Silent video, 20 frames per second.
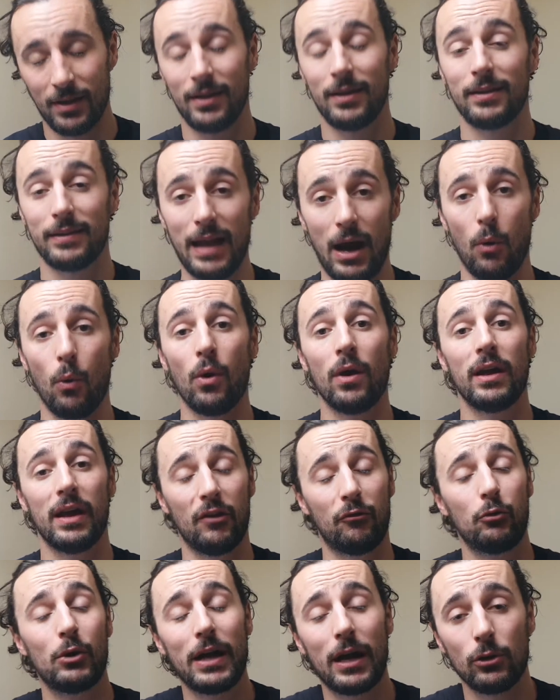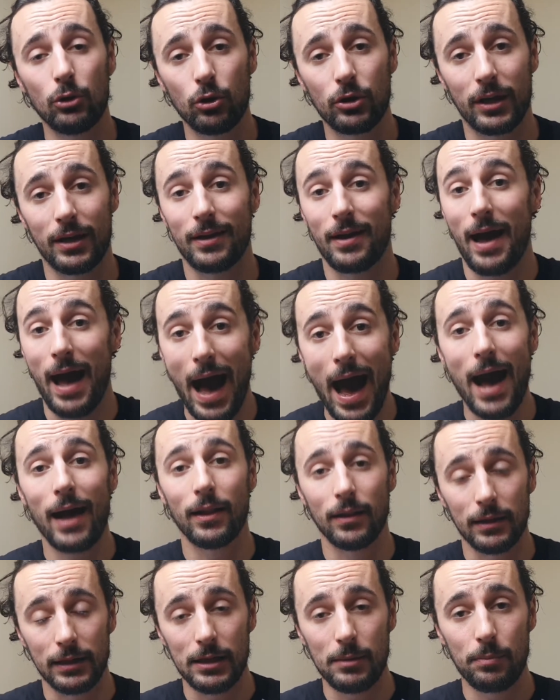Now, if we are looking at a
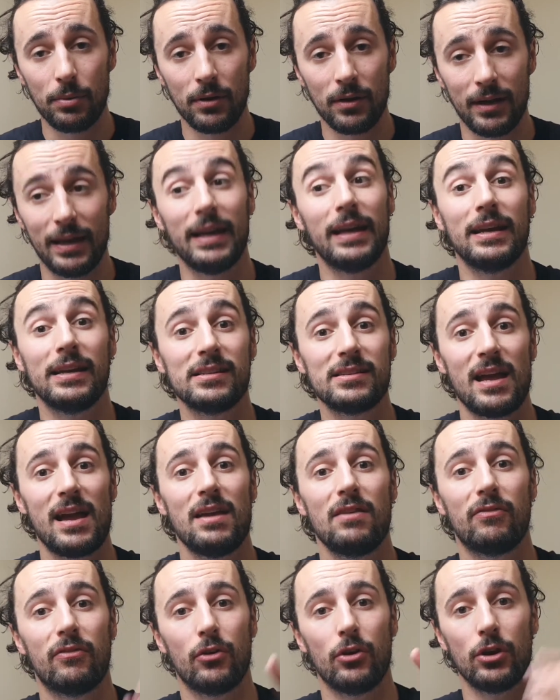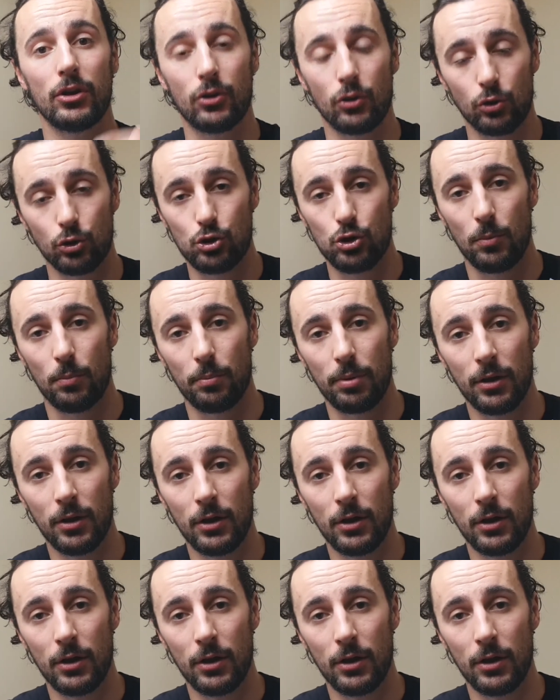leap, it is a vertical jump.